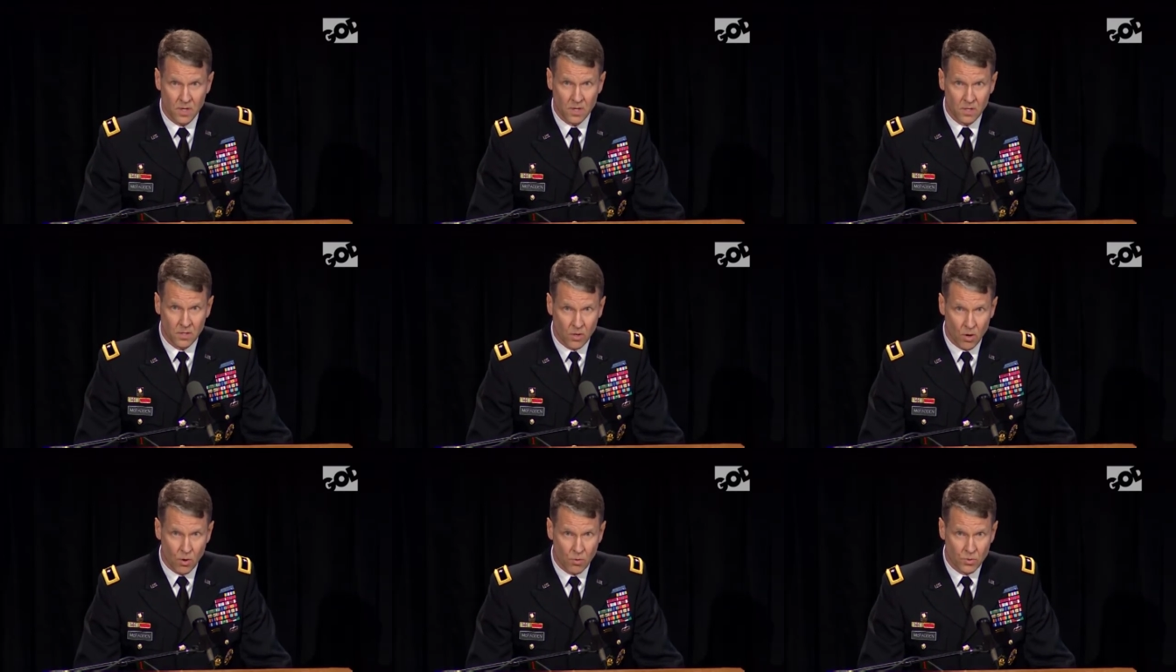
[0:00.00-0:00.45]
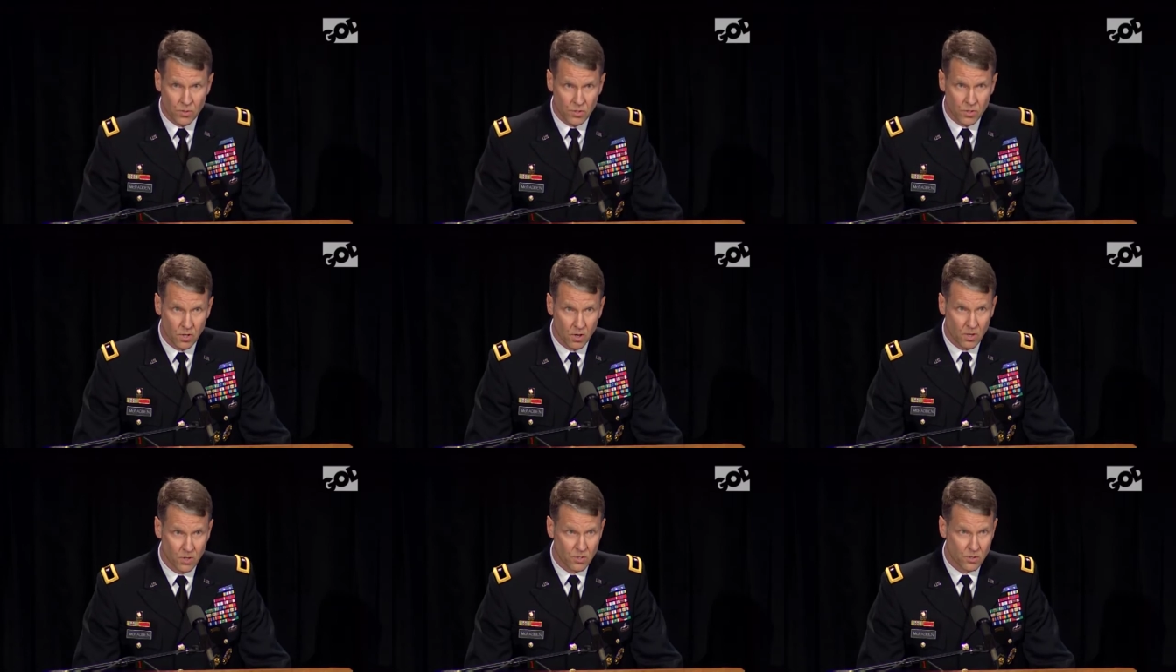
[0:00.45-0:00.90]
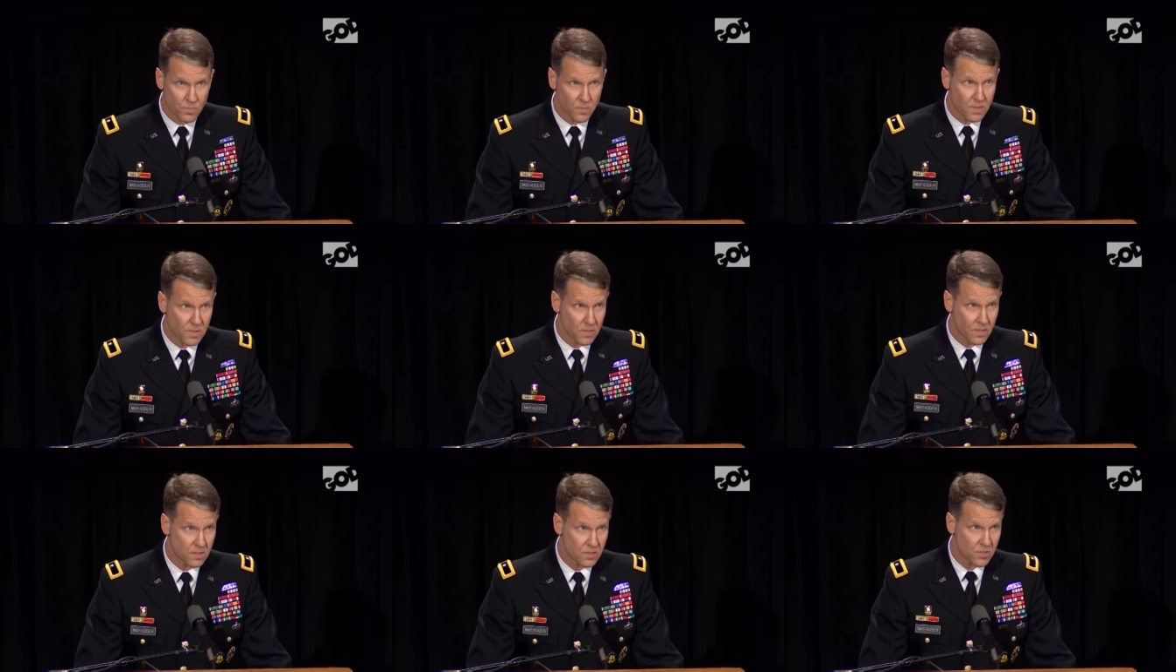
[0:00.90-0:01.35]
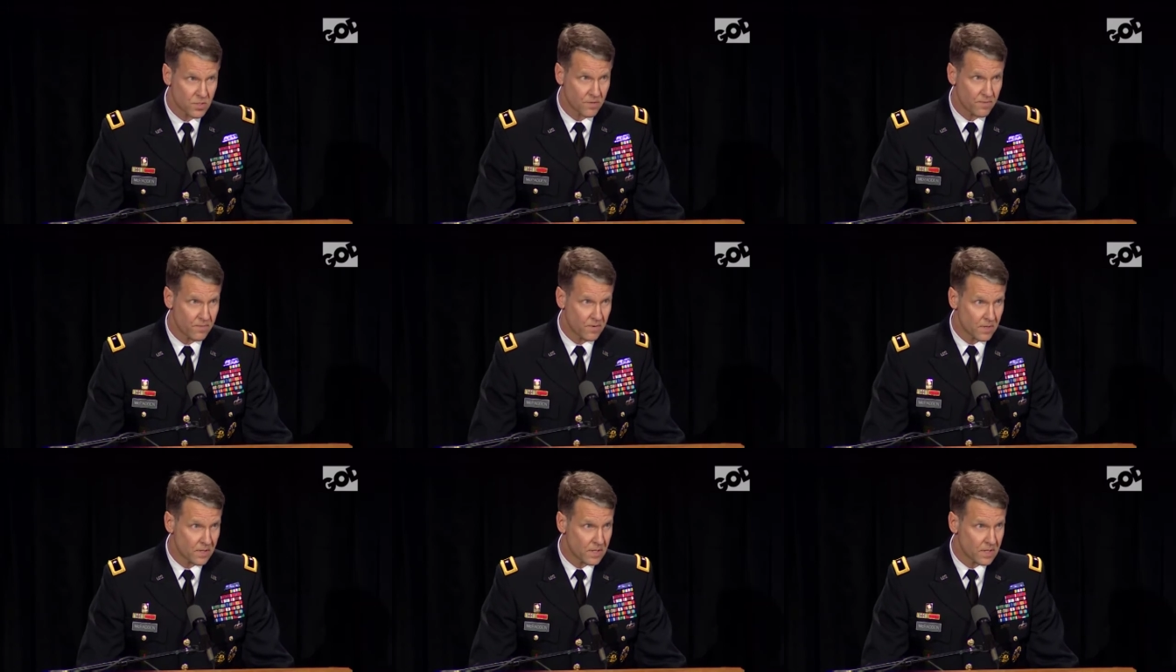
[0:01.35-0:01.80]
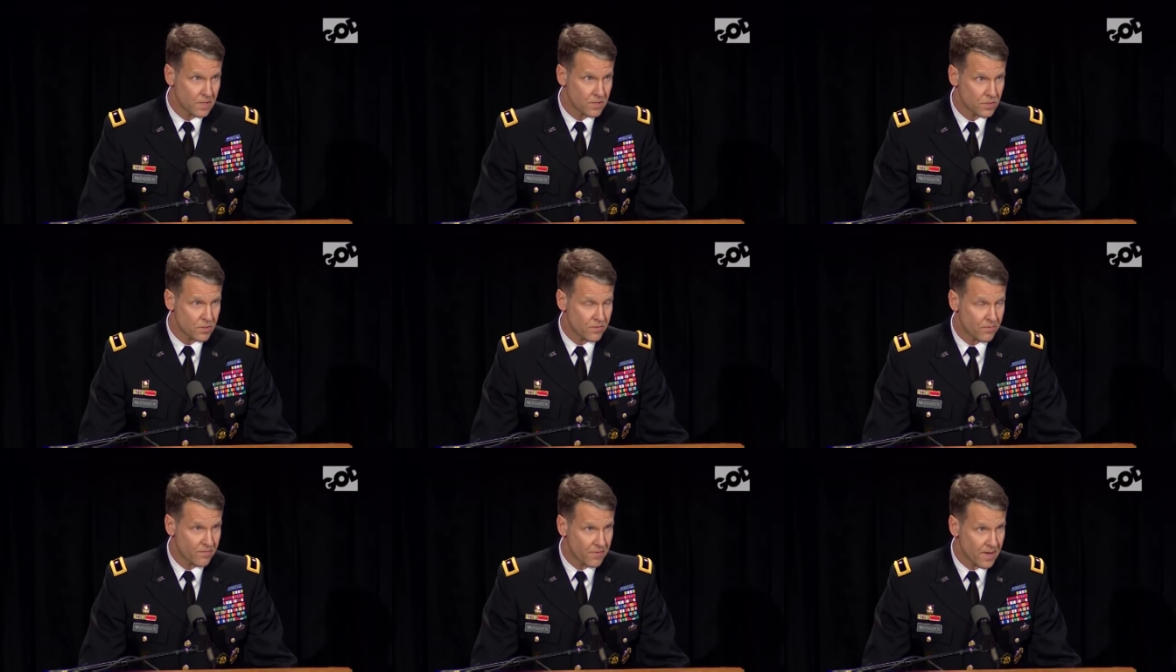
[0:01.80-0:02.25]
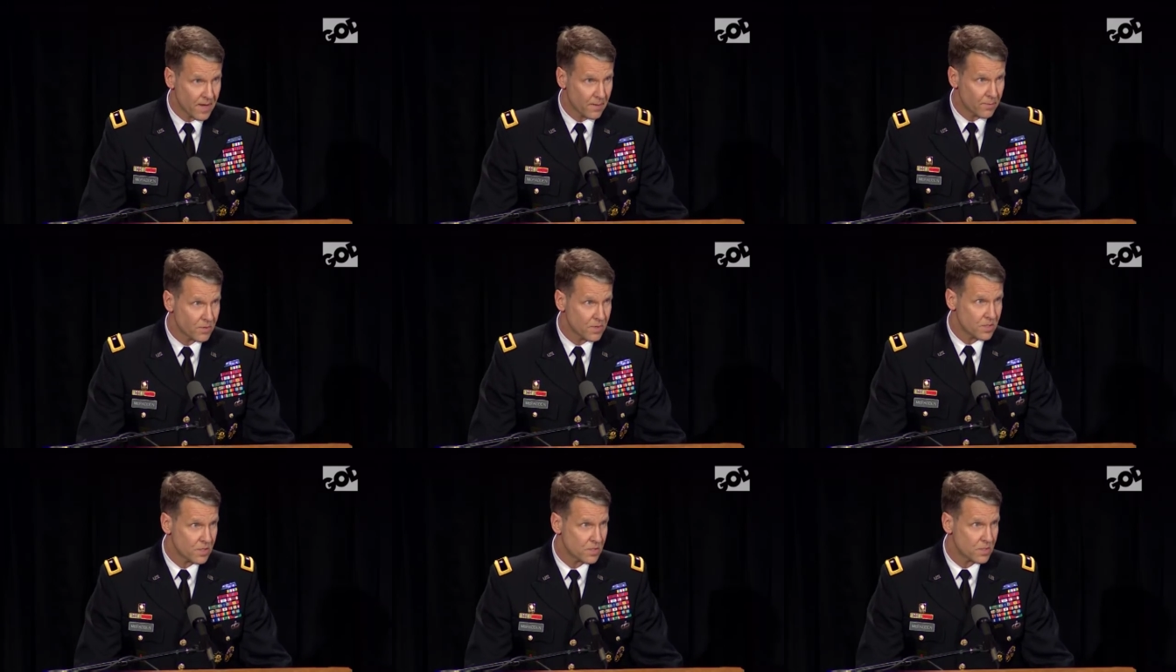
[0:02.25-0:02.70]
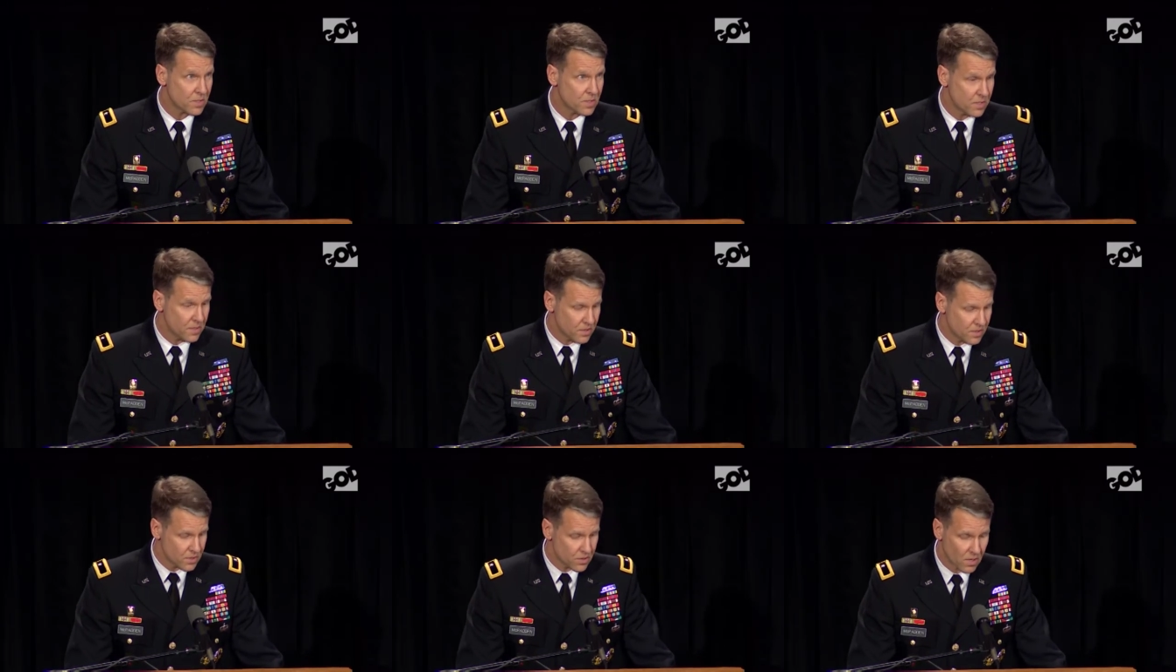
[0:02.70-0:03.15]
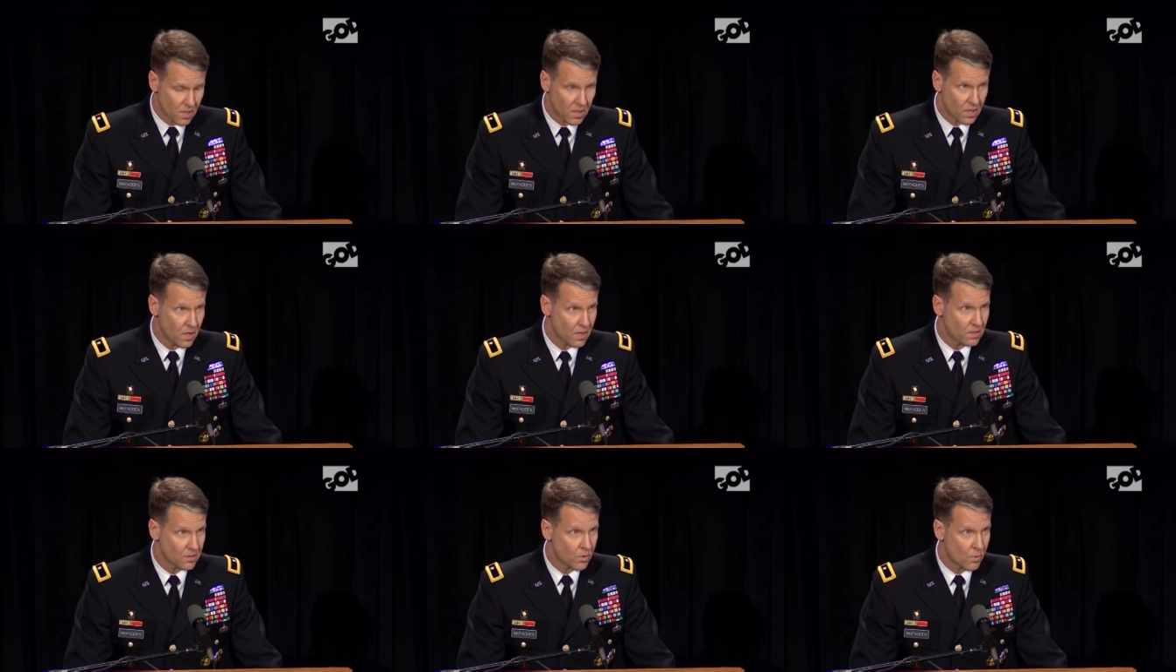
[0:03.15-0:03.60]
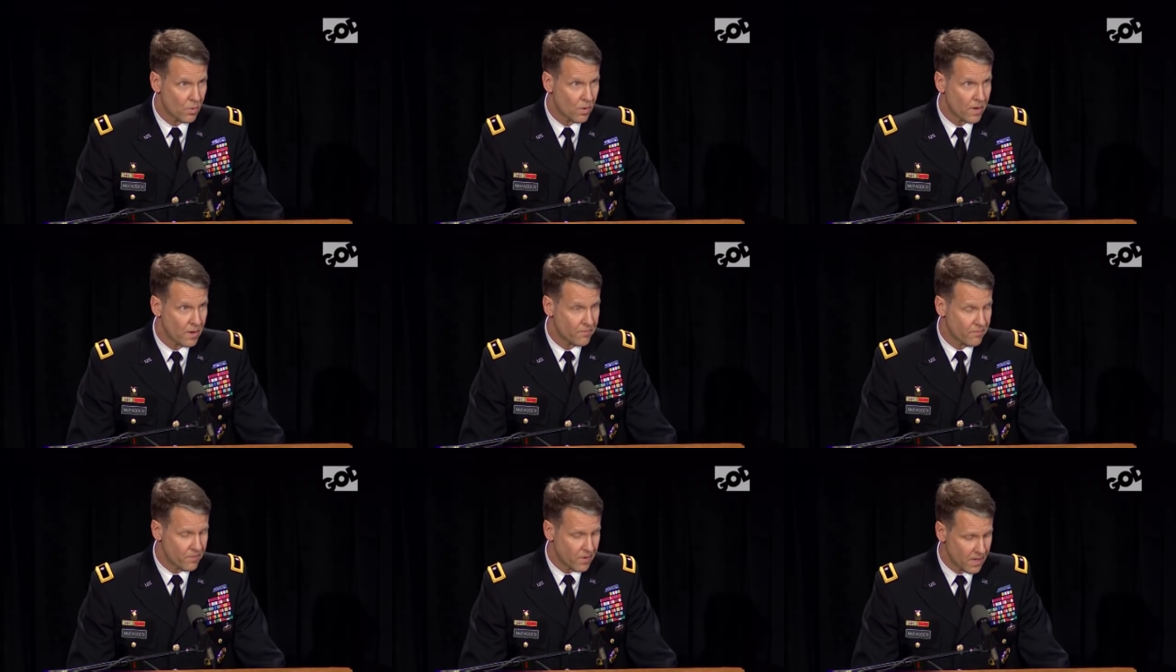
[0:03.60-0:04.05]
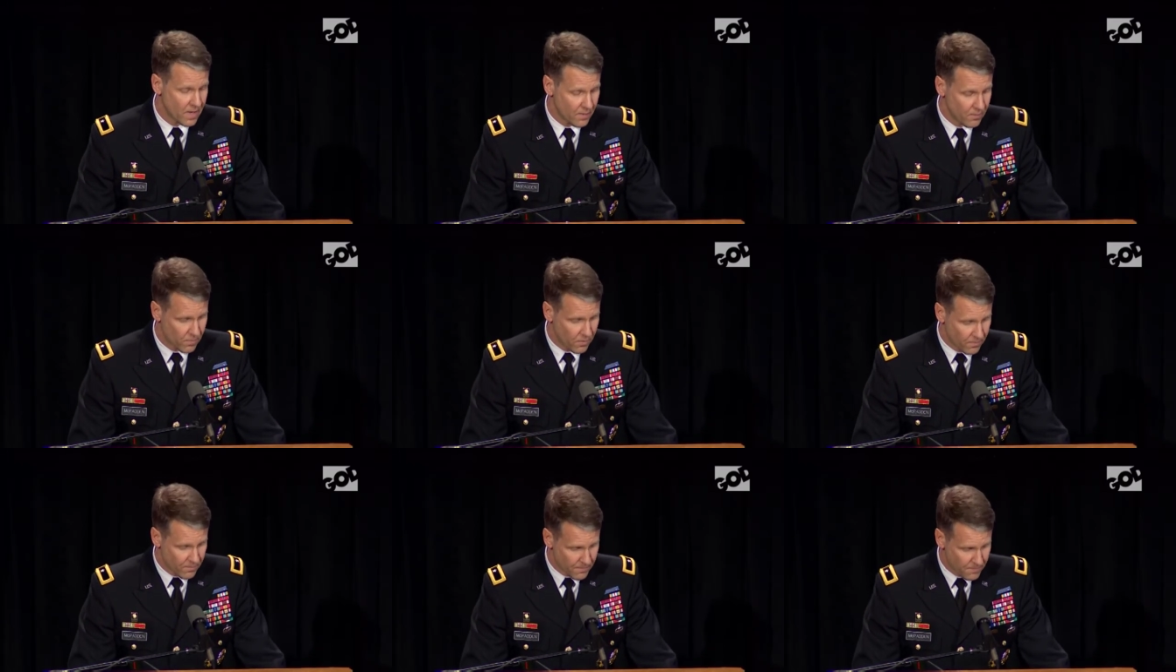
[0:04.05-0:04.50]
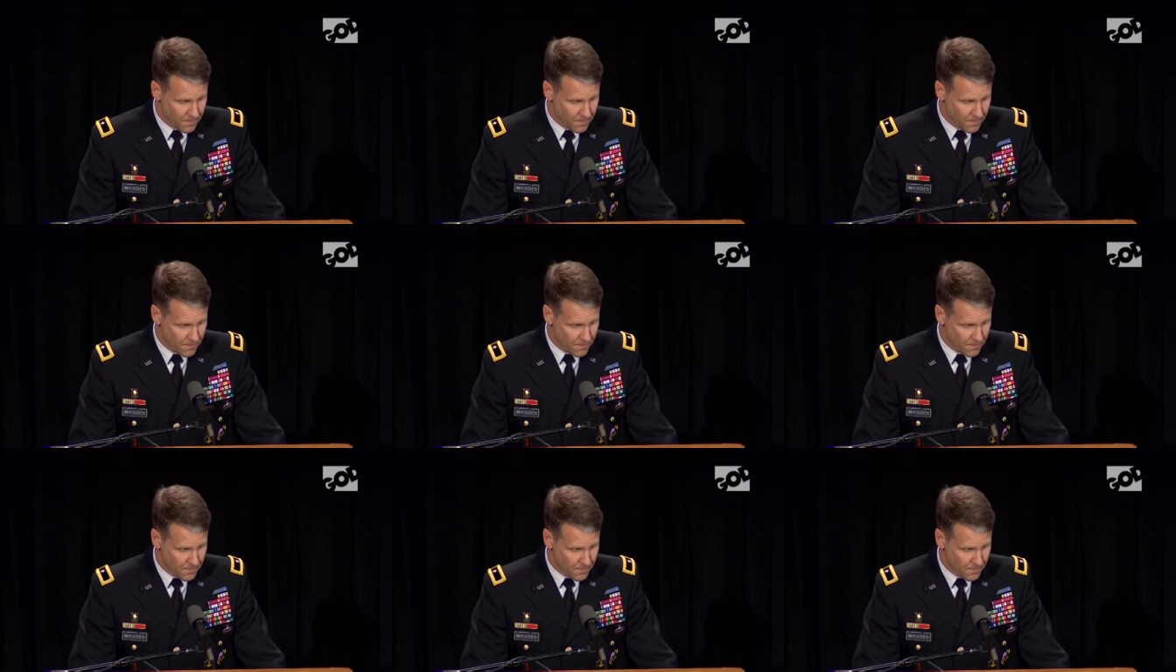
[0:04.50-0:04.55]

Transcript: Coast Guardsmen, civilians, and families is unquantifiable.